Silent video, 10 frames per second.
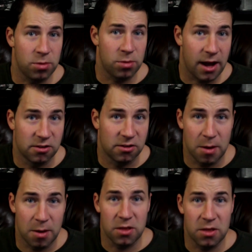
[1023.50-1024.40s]
This might be
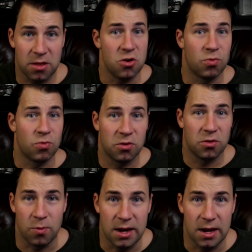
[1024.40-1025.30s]
the new Rose
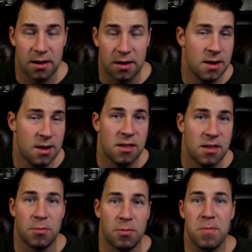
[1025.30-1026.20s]
Queen. This
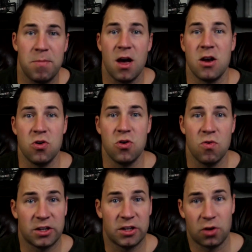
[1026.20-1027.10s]
might be a new
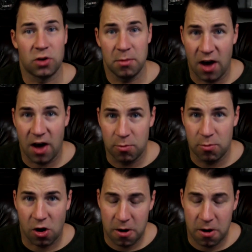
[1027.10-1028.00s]
extremely valuable
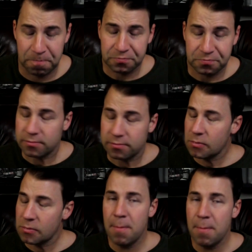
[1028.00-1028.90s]
card.
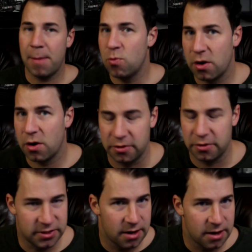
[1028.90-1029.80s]
Might be worth just
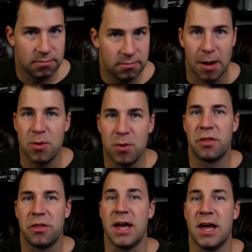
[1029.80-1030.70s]
saying. Might be worth
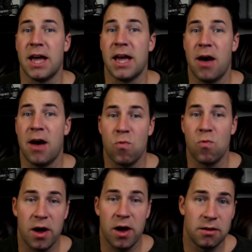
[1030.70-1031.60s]
getting at
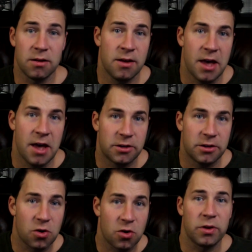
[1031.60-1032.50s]
one and just
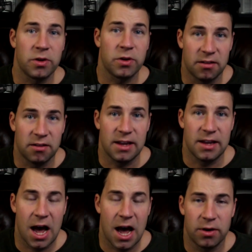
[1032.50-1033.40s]
holding tight to see
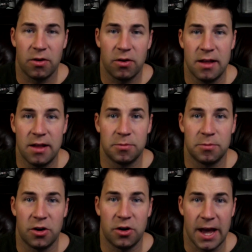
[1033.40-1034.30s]
how it ends up
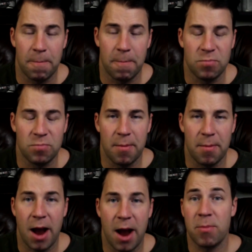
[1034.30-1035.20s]
turning out. Um, I
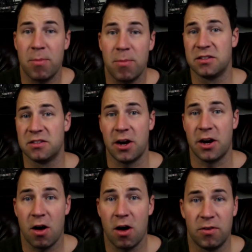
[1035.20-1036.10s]
remember being scared
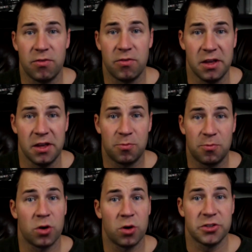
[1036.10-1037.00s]
off of the
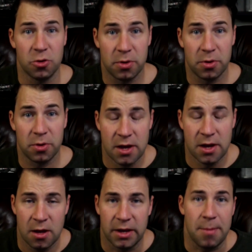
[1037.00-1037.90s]
sports coupe
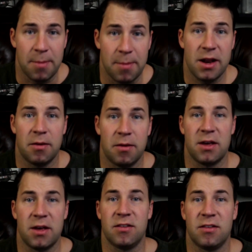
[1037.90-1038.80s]
became it because
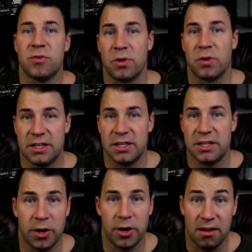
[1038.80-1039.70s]
it was released
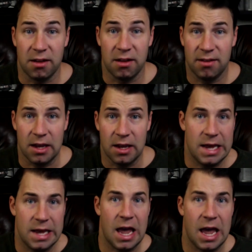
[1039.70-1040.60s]
during a city and it
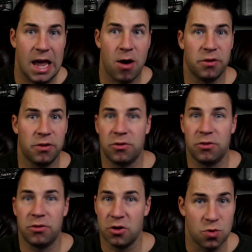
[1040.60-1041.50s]
came out with you know
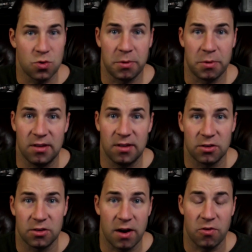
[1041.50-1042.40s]
two or three cities
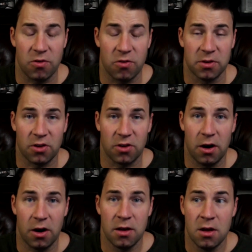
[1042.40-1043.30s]
right from the start
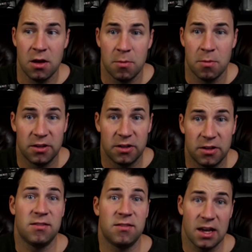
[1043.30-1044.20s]
but it's been
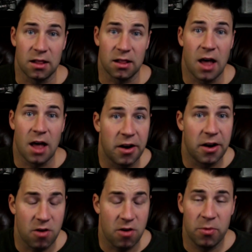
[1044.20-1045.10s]
seeing a lot of
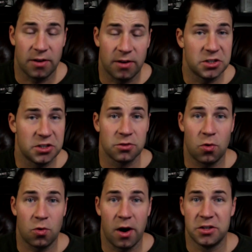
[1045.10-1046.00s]
almost every single tour
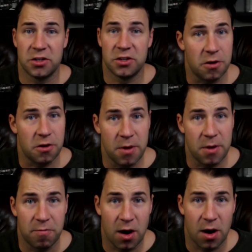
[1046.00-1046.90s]
at just a little bit of
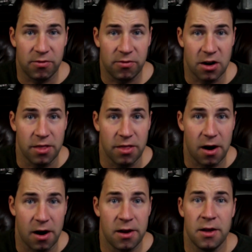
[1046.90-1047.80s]
buff here and there
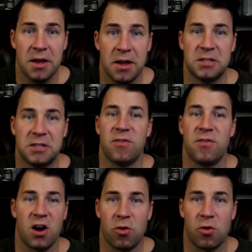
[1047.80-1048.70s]
it's been a very
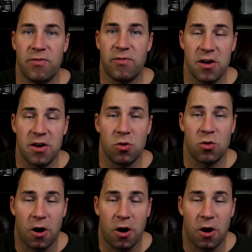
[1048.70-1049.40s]
valuable cart